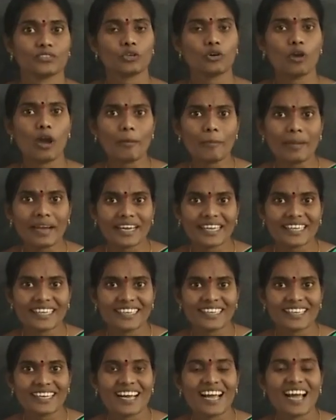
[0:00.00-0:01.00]
Who am I?
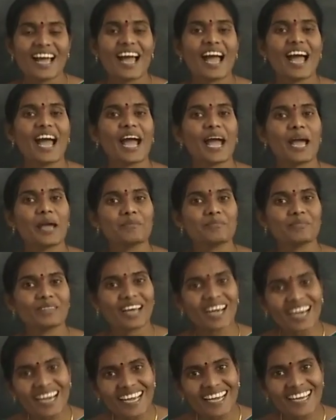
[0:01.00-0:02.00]
I am
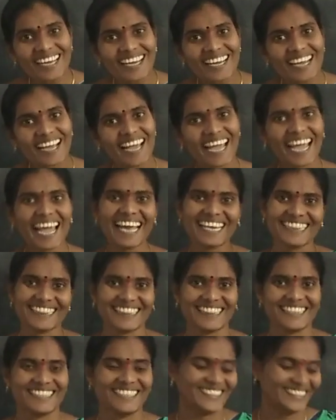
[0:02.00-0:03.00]
the
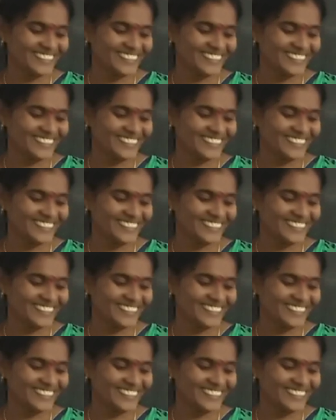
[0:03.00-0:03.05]
earth.